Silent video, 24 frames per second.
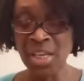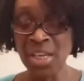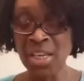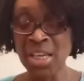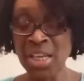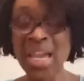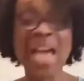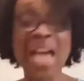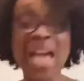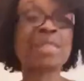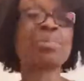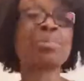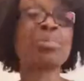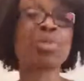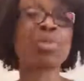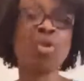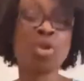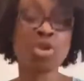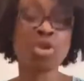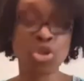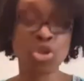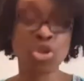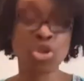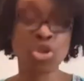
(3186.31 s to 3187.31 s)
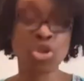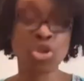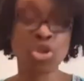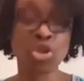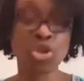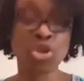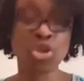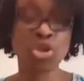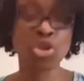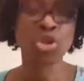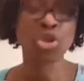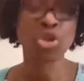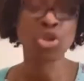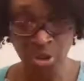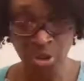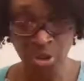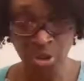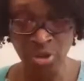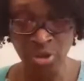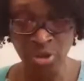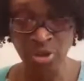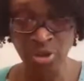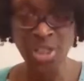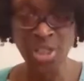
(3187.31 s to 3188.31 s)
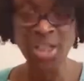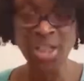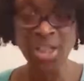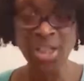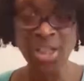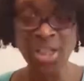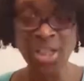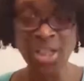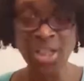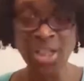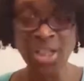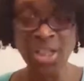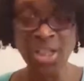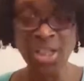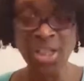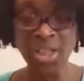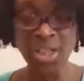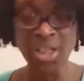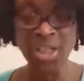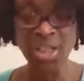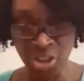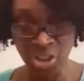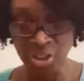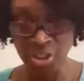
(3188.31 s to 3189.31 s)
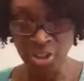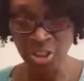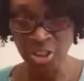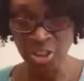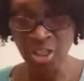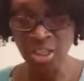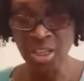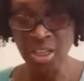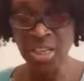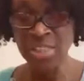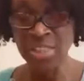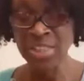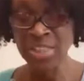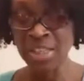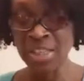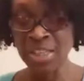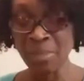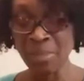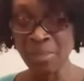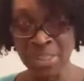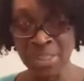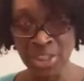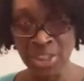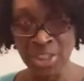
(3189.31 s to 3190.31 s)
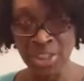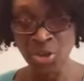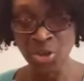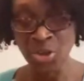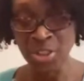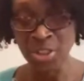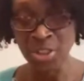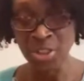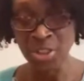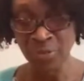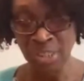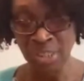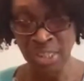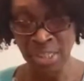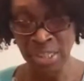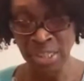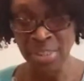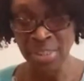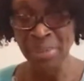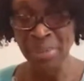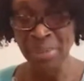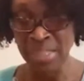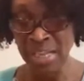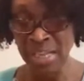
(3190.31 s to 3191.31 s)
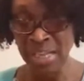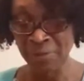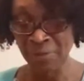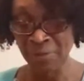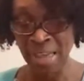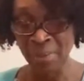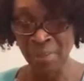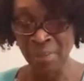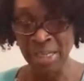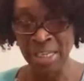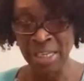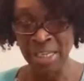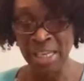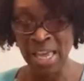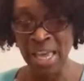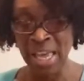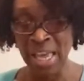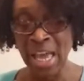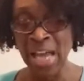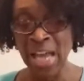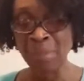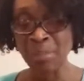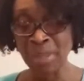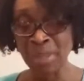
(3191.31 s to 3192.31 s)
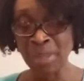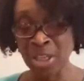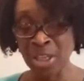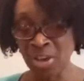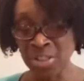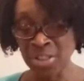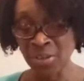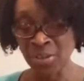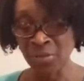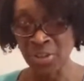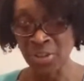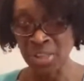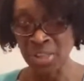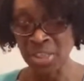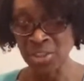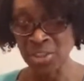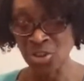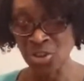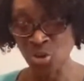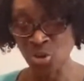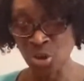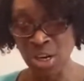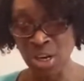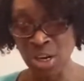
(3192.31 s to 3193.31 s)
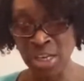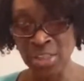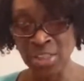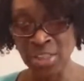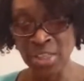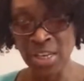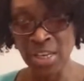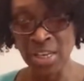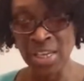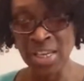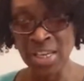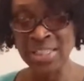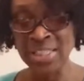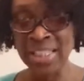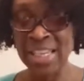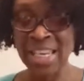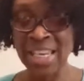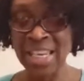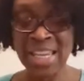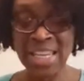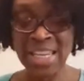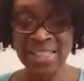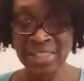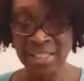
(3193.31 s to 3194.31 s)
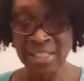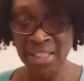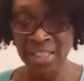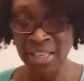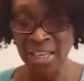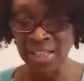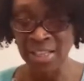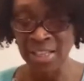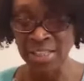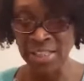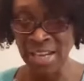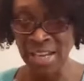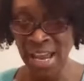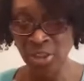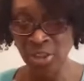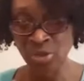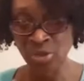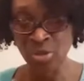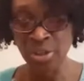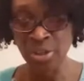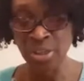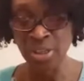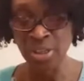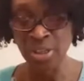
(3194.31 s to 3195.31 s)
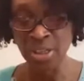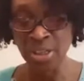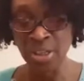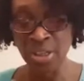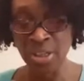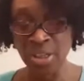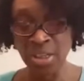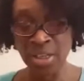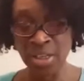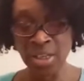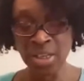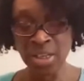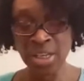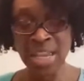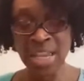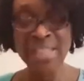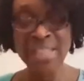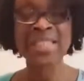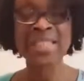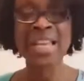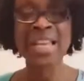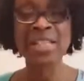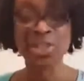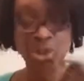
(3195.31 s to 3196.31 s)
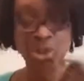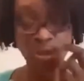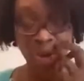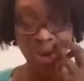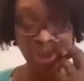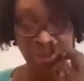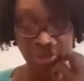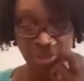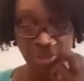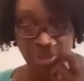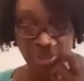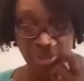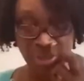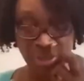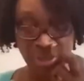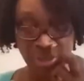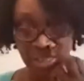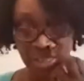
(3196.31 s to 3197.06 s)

He has broad shoulders, diligent. He's committed to his immediate family. And because of this trait, is easily and naturally, he extends to others.